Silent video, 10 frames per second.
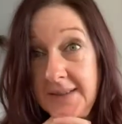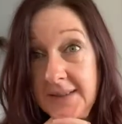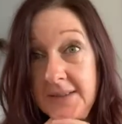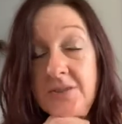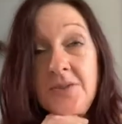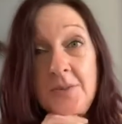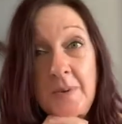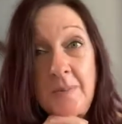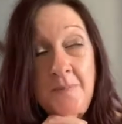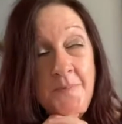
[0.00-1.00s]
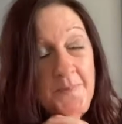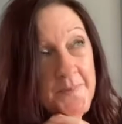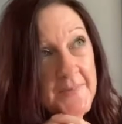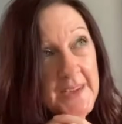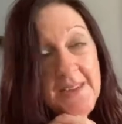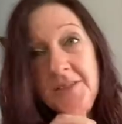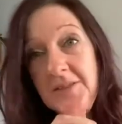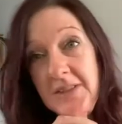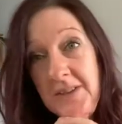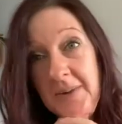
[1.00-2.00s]
That's another one. Still
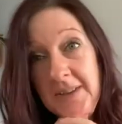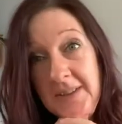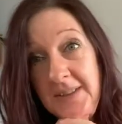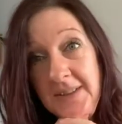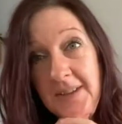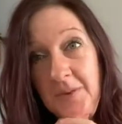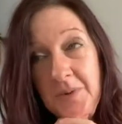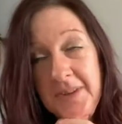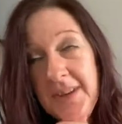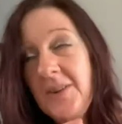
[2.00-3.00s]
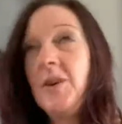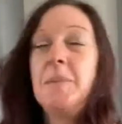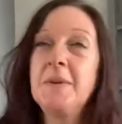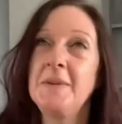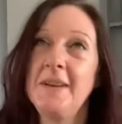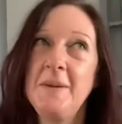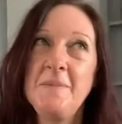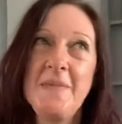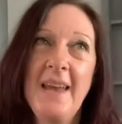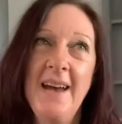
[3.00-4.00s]
don't know exactly what they are, but um,
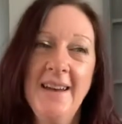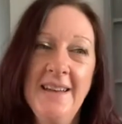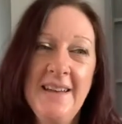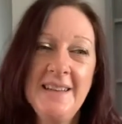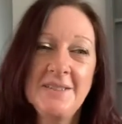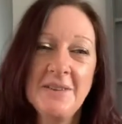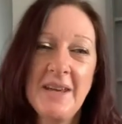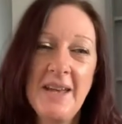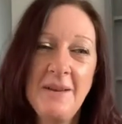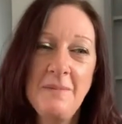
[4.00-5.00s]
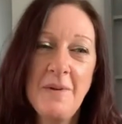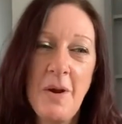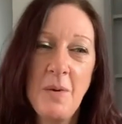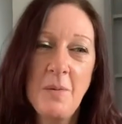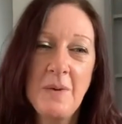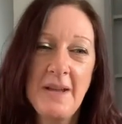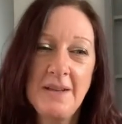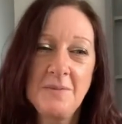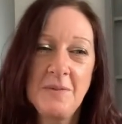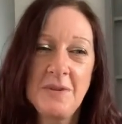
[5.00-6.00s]
yeah. So I came home
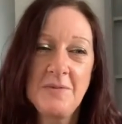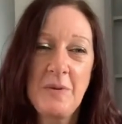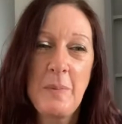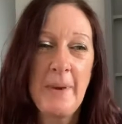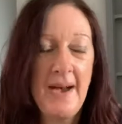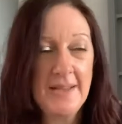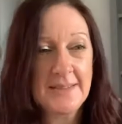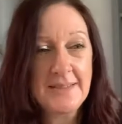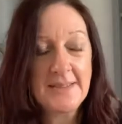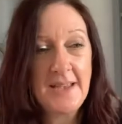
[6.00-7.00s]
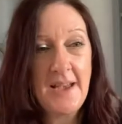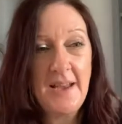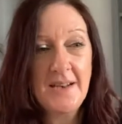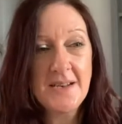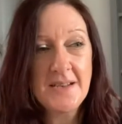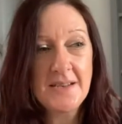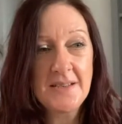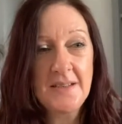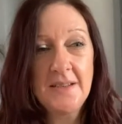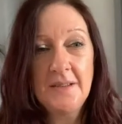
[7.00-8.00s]
laden with a few bats and
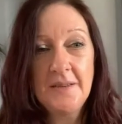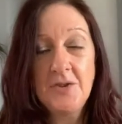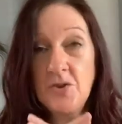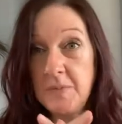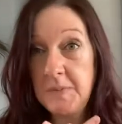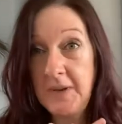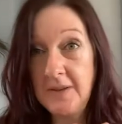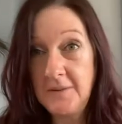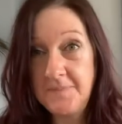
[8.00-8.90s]
uh, a drop spindle.